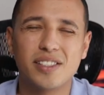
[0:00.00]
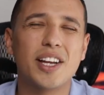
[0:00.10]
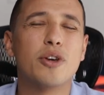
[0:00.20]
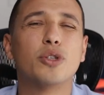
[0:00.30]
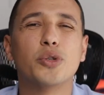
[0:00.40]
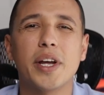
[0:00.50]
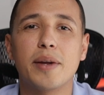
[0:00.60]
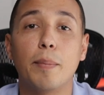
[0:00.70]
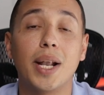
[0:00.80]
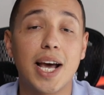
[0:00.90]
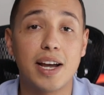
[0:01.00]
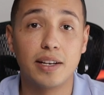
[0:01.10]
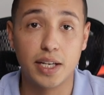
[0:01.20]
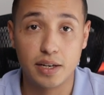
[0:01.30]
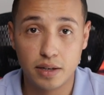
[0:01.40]
it's like you're trading
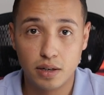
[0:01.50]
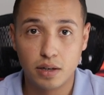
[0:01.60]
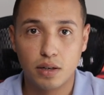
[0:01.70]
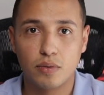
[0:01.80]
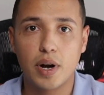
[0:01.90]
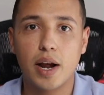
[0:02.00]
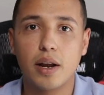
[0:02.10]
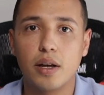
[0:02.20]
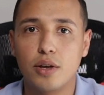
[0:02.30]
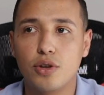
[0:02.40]
blindly, right?